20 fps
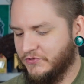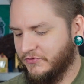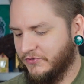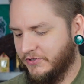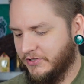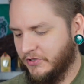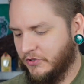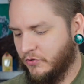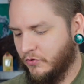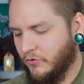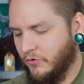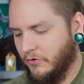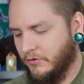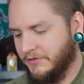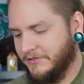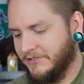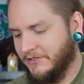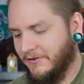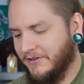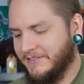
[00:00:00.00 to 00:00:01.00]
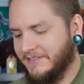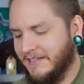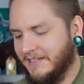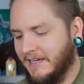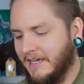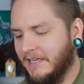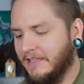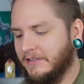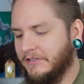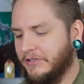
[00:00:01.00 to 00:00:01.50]
really cool. So it's like
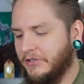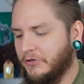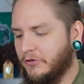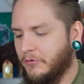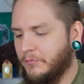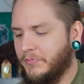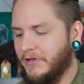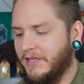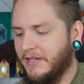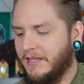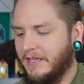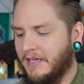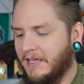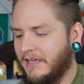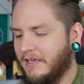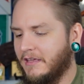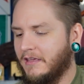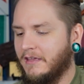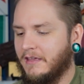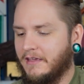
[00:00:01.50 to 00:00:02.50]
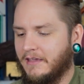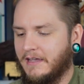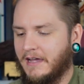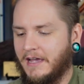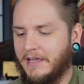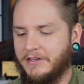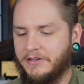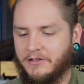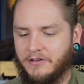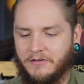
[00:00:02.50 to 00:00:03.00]
a little bitty
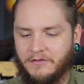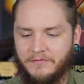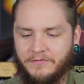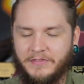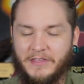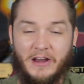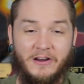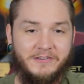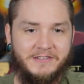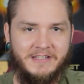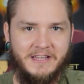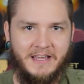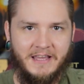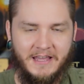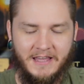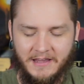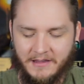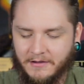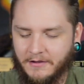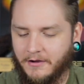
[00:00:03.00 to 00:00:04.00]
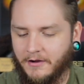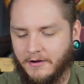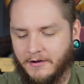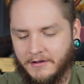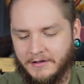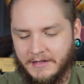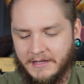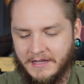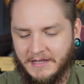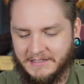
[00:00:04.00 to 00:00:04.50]
kind of their take
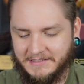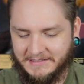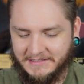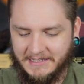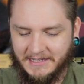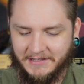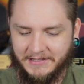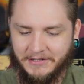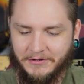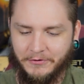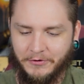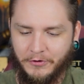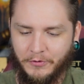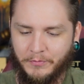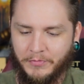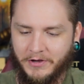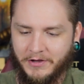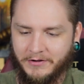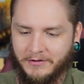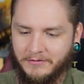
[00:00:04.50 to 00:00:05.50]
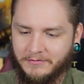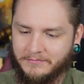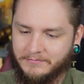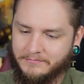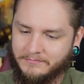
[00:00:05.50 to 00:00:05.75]
on a Skelly Grow bottle.